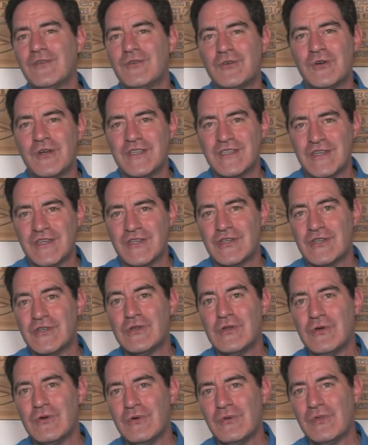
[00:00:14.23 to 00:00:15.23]
to transition
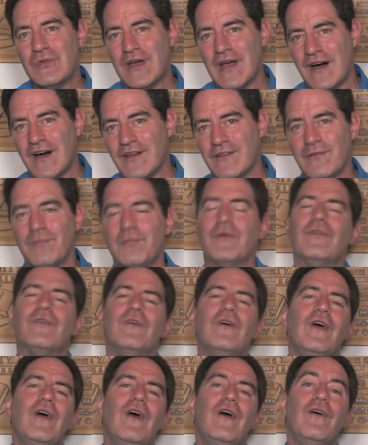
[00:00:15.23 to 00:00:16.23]
to the
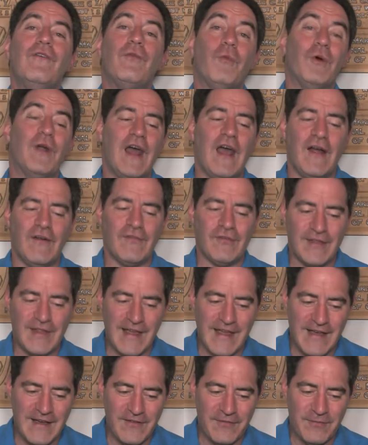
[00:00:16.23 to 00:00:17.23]
gospel from whatever
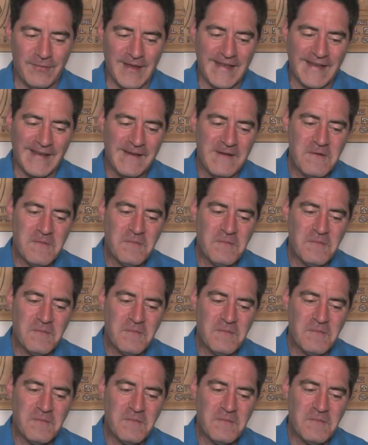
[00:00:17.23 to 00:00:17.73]
they give me.